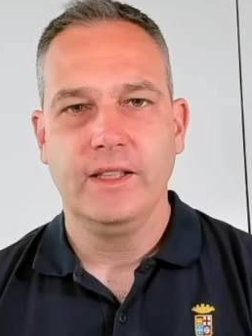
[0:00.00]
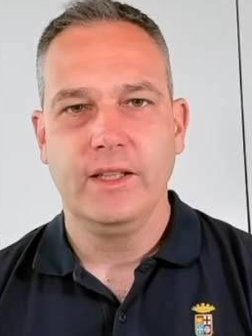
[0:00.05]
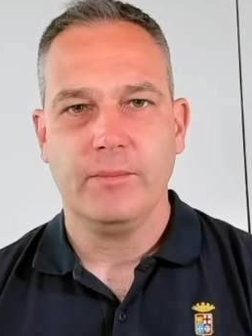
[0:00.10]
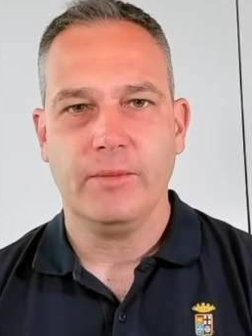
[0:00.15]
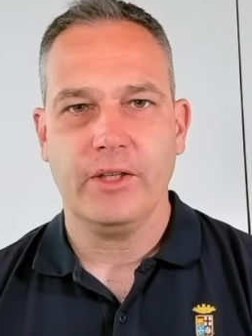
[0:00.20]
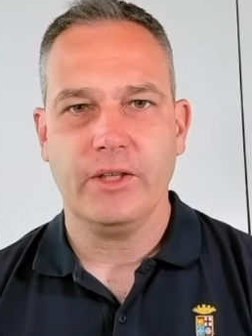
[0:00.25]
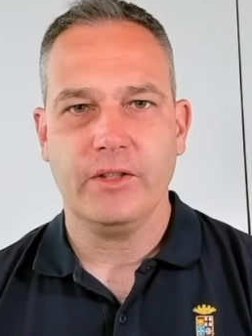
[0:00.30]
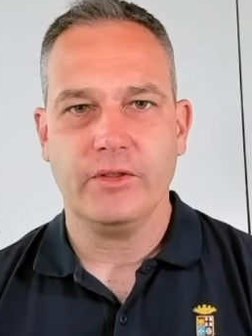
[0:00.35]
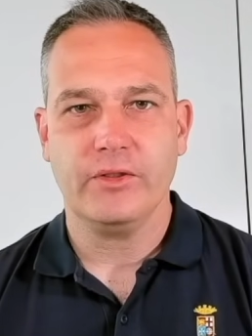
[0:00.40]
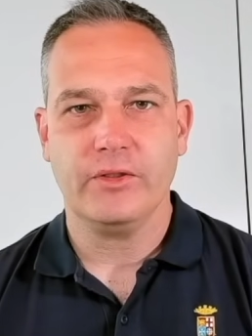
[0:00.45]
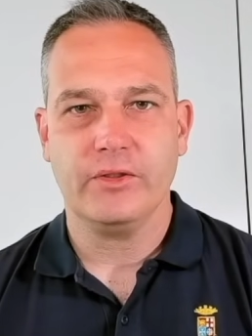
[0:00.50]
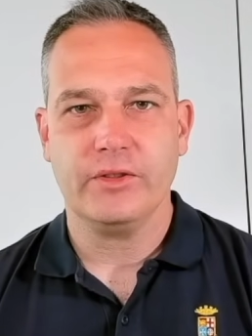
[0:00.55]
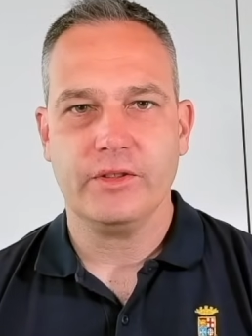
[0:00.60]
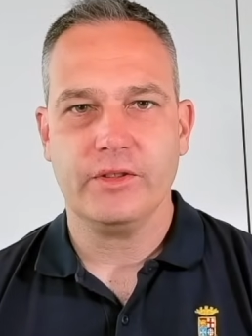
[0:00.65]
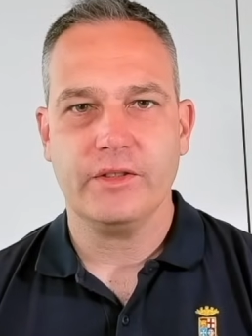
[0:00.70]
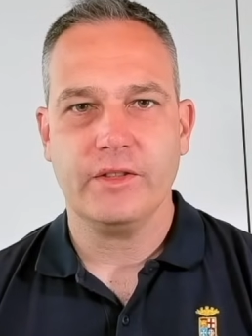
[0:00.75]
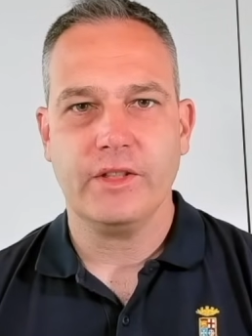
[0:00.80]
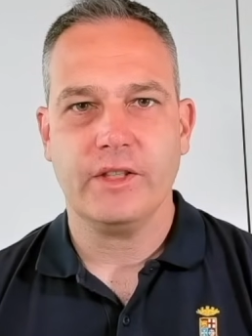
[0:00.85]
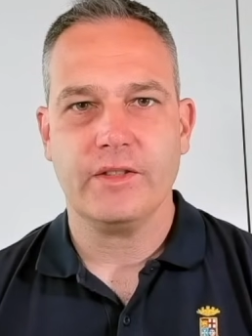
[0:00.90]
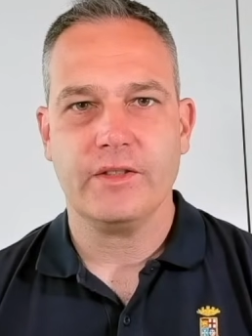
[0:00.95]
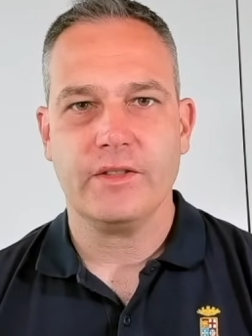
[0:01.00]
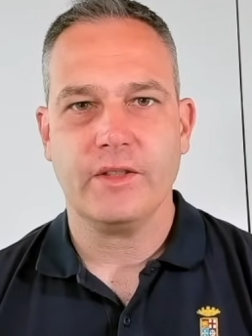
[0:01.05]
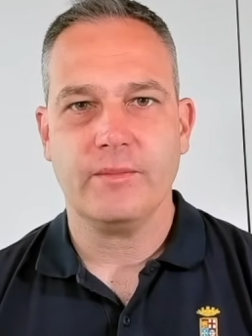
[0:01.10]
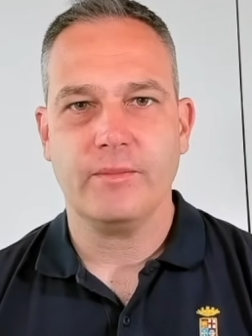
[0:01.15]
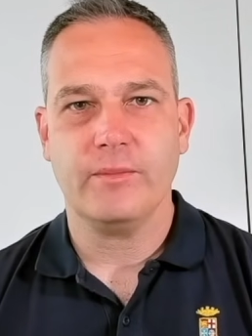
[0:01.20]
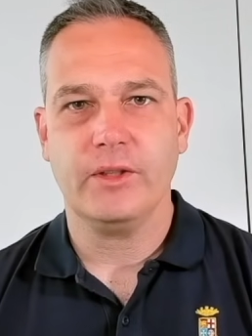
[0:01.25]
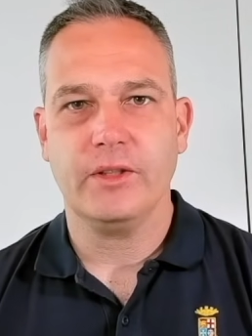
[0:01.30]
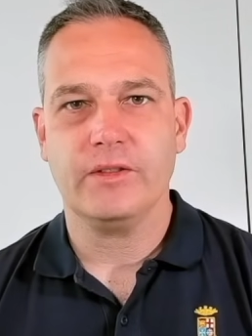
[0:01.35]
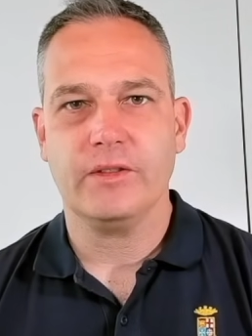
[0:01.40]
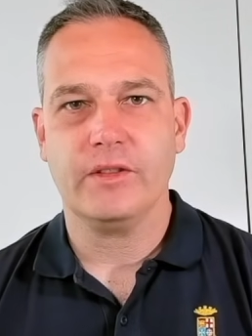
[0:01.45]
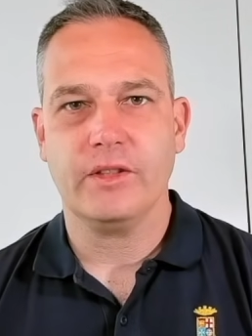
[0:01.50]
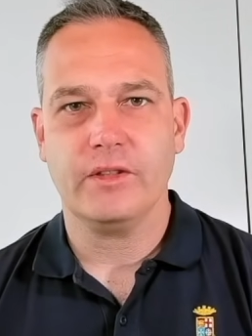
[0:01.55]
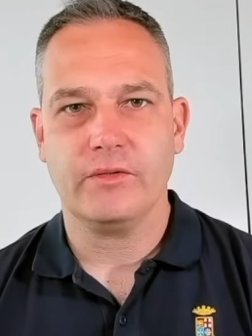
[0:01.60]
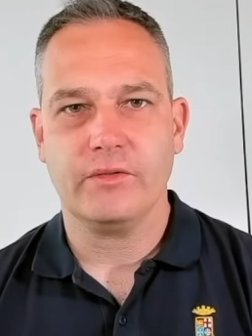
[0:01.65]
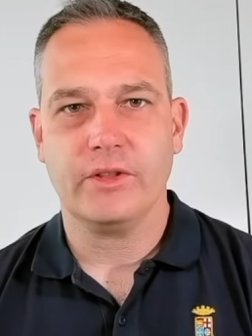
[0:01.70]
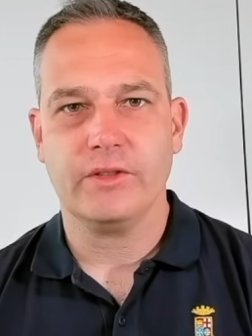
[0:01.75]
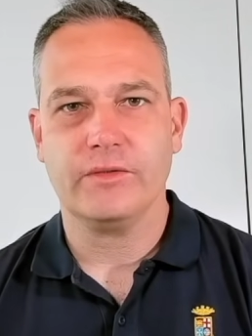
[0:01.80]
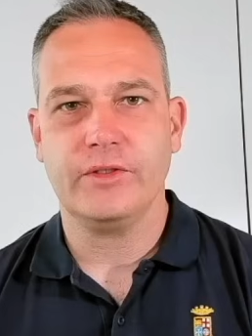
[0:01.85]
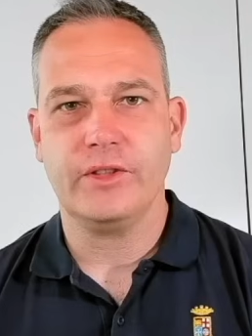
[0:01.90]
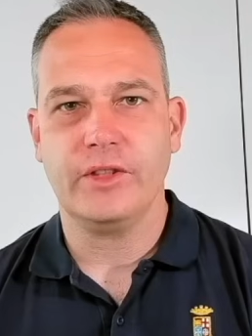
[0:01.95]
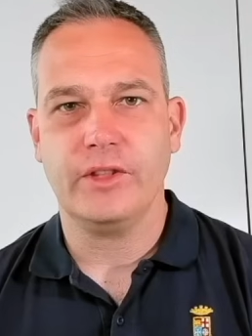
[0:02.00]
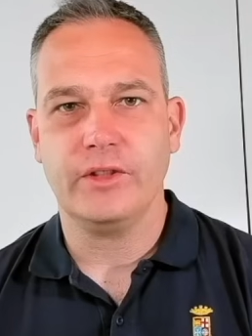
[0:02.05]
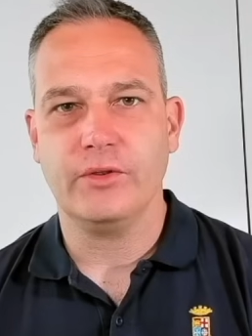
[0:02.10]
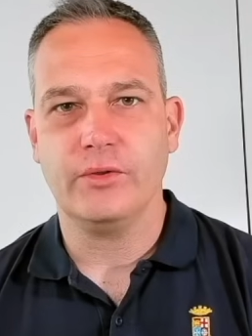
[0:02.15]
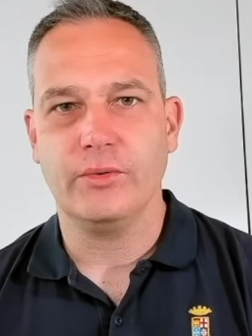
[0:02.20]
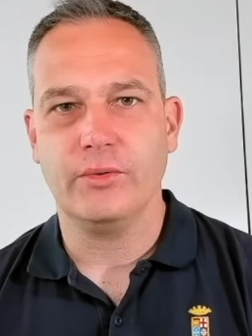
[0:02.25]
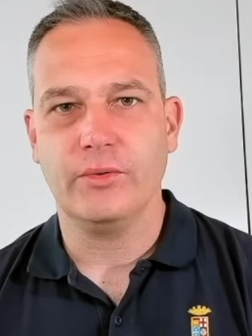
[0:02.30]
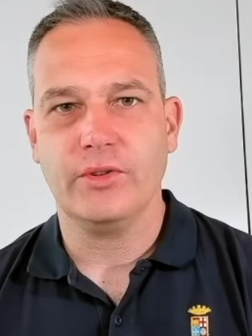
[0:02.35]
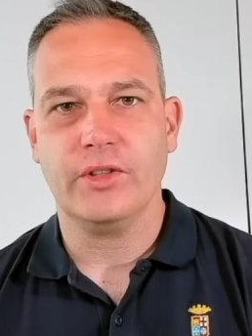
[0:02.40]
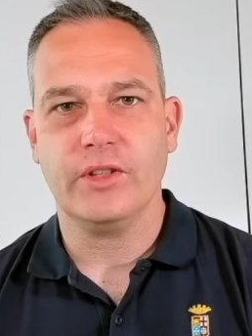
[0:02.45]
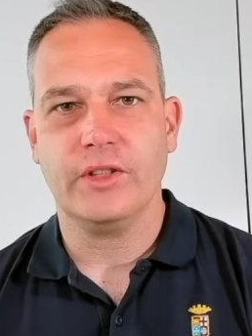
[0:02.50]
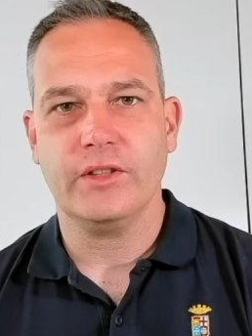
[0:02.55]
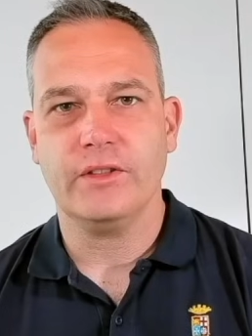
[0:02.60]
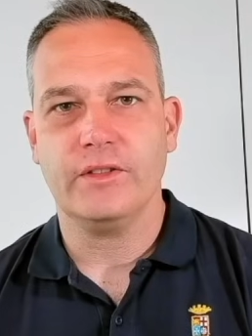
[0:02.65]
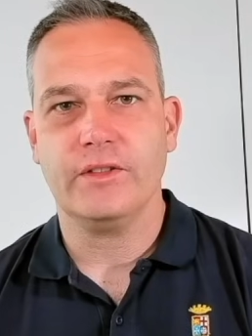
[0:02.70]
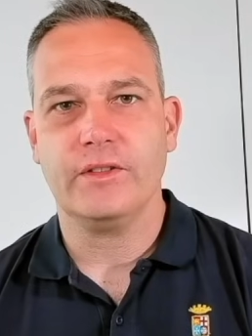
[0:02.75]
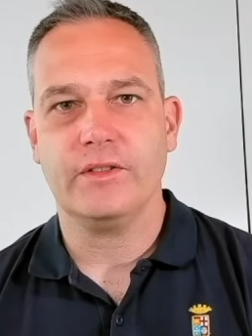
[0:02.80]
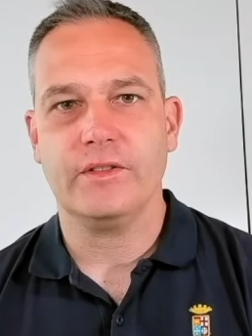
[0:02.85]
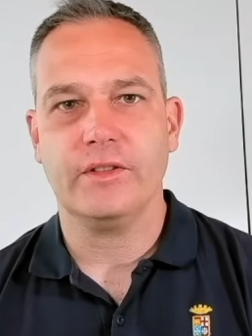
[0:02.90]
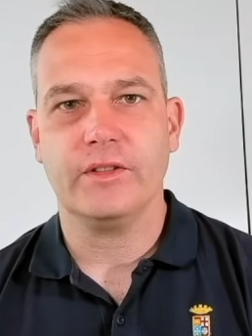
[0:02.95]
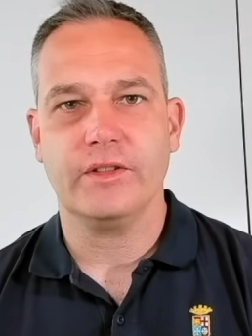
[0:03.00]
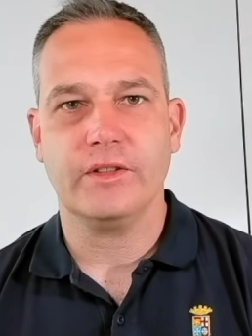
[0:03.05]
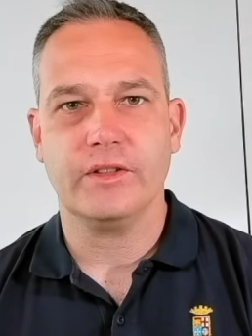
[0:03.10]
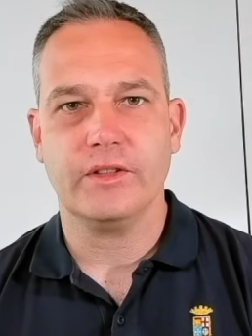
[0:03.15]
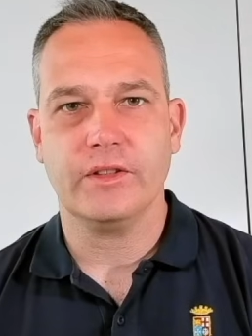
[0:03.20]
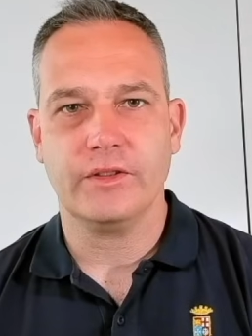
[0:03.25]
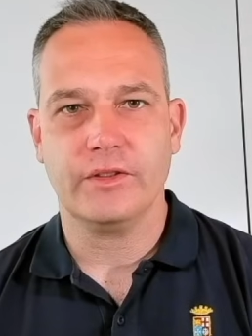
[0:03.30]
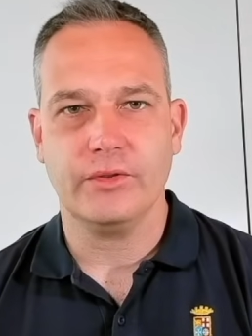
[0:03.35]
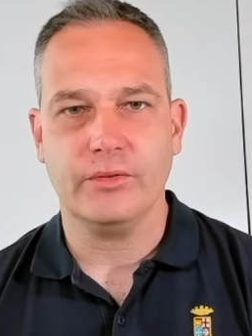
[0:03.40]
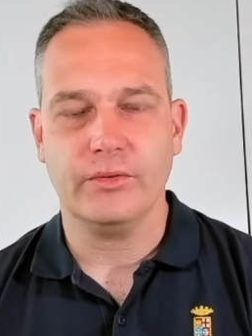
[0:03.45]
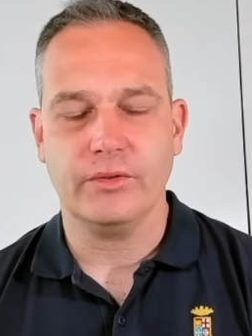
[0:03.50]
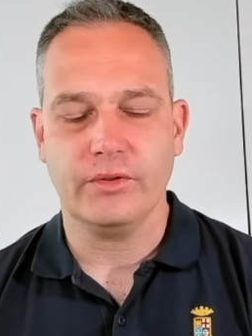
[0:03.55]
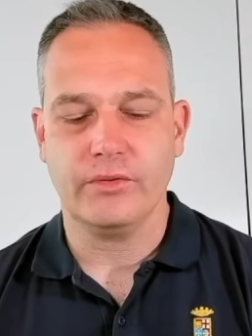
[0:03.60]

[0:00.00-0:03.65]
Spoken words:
Belgorod, they assembled roughly a corps-sized assault